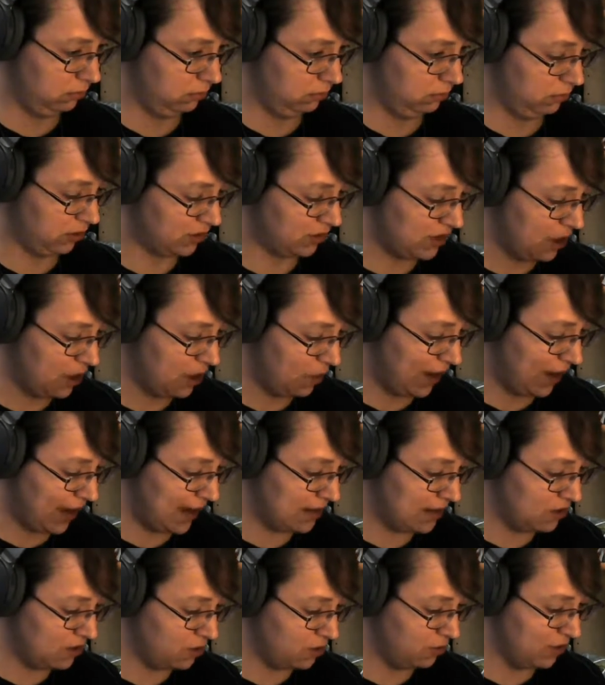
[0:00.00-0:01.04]
There's no
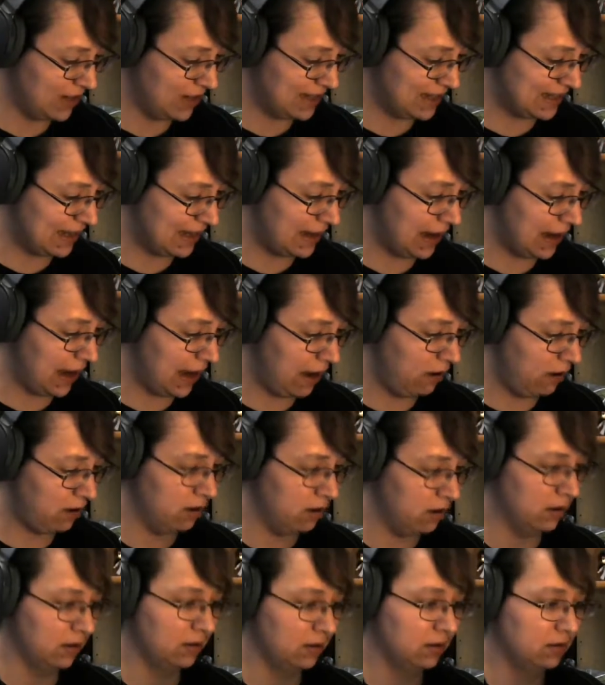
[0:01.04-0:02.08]
AU listed
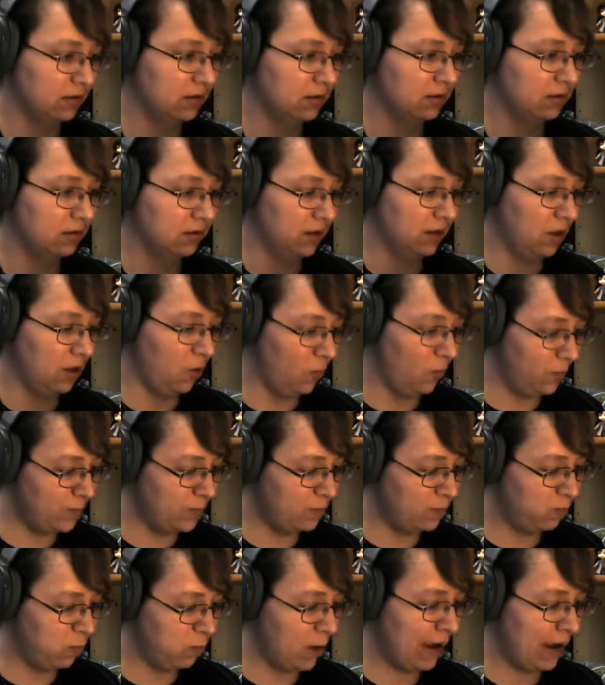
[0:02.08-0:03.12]
here.
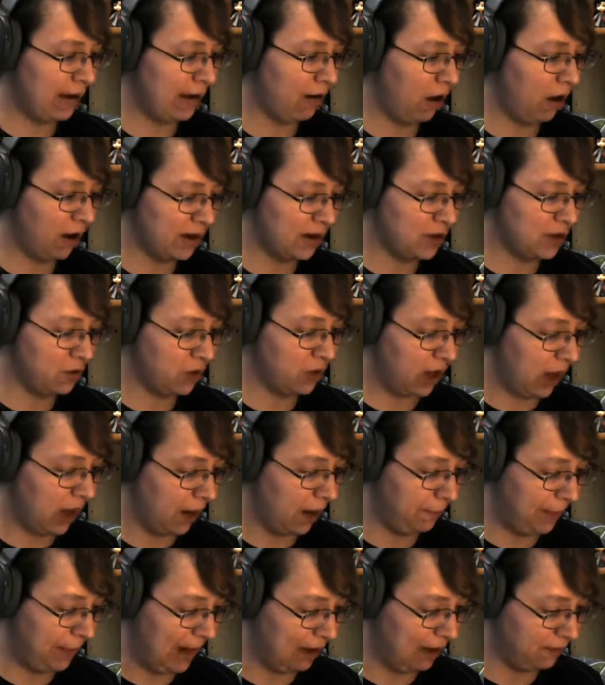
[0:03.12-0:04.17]
Where are you,
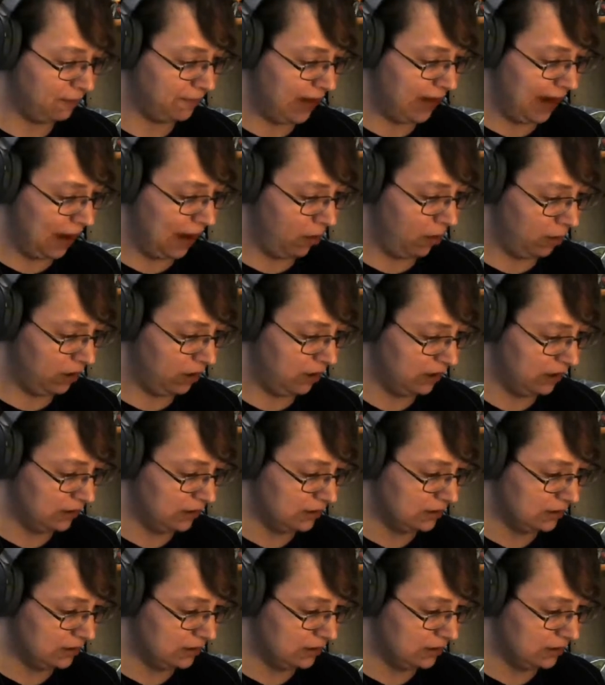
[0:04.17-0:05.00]
compound vowel?